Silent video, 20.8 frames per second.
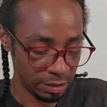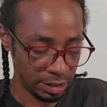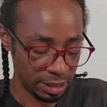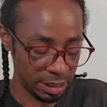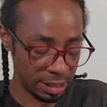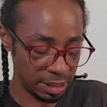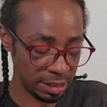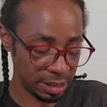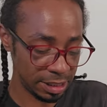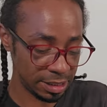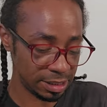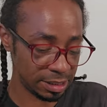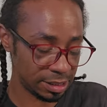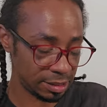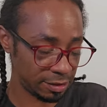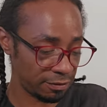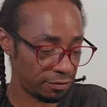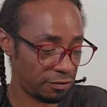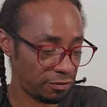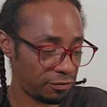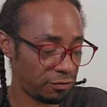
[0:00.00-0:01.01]
In this
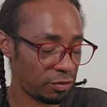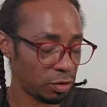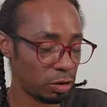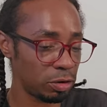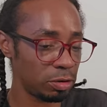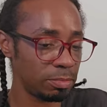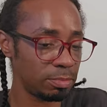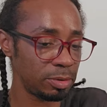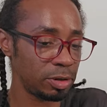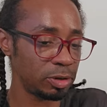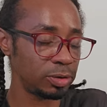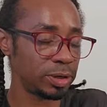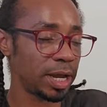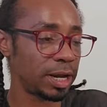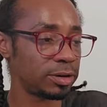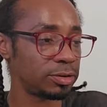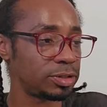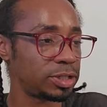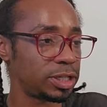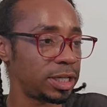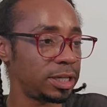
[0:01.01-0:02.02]
full moon
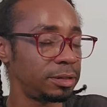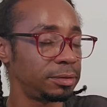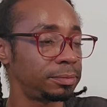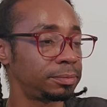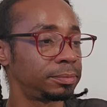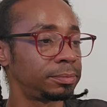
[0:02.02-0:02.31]
energy.